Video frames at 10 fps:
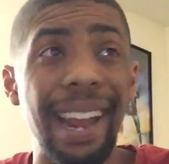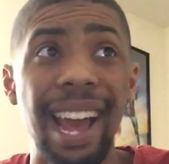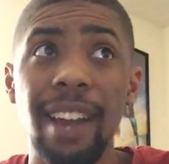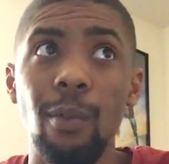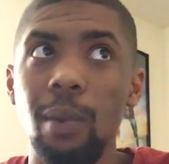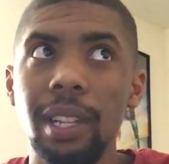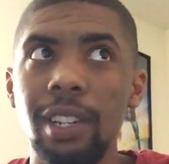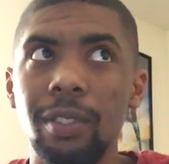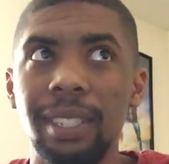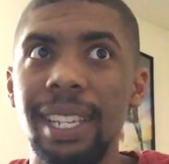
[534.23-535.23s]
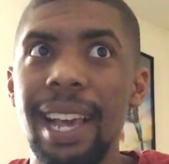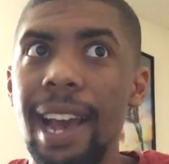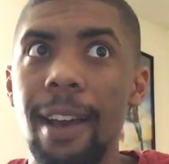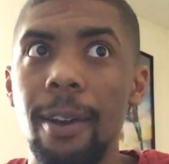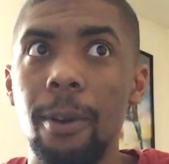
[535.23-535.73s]
I really don't see
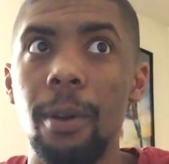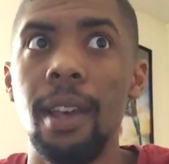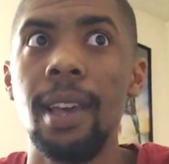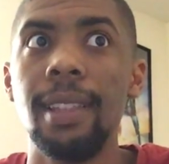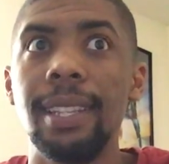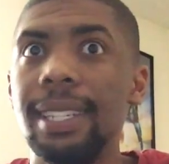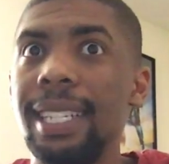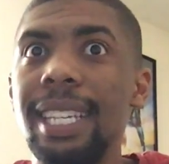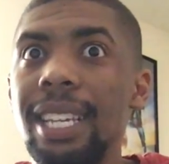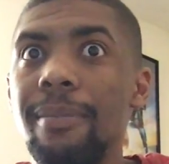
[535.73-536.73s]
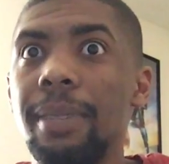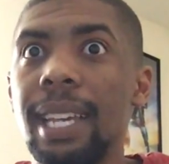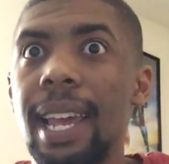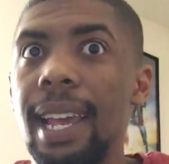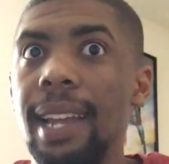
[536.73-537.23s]
how this team
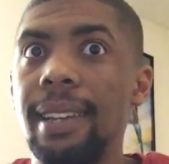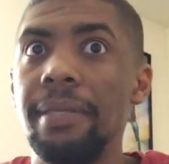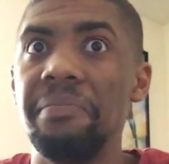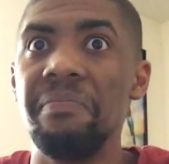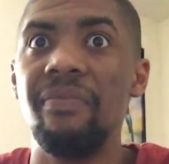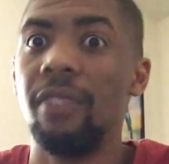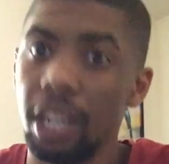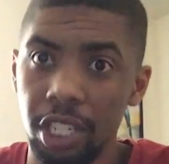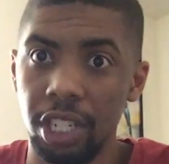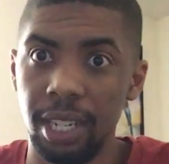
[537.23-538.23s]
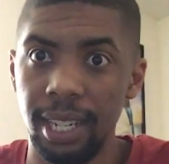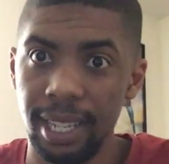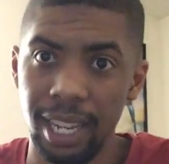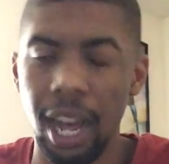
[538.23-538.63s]
can function again.